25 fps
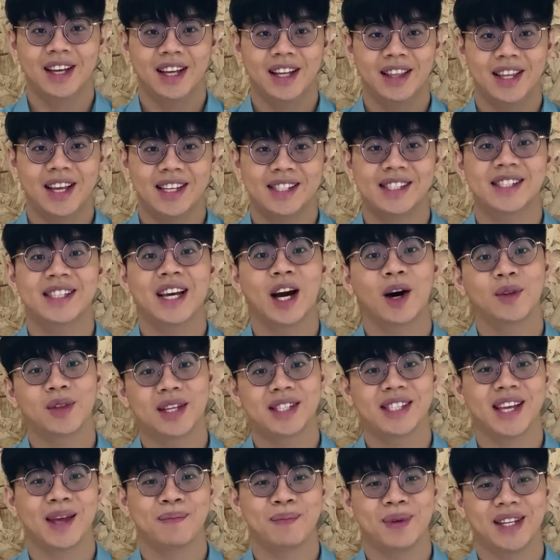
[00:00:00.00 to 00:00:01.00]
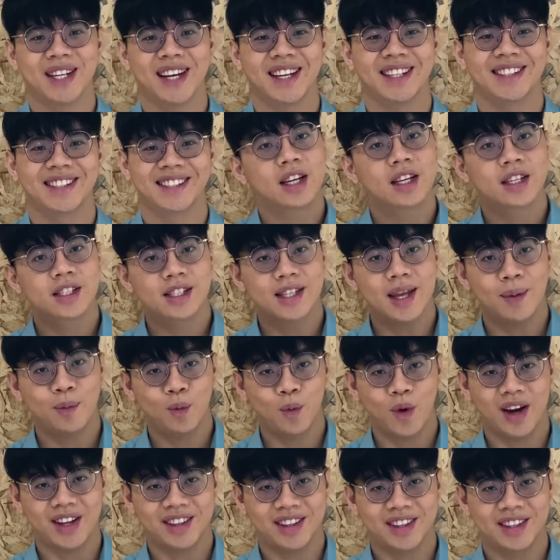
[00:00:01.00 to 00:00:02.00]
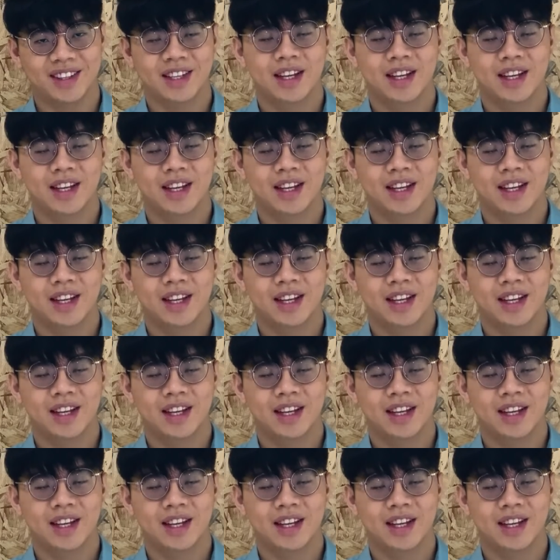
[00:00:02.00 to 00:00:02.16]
Let's see how this can be done. Step 1.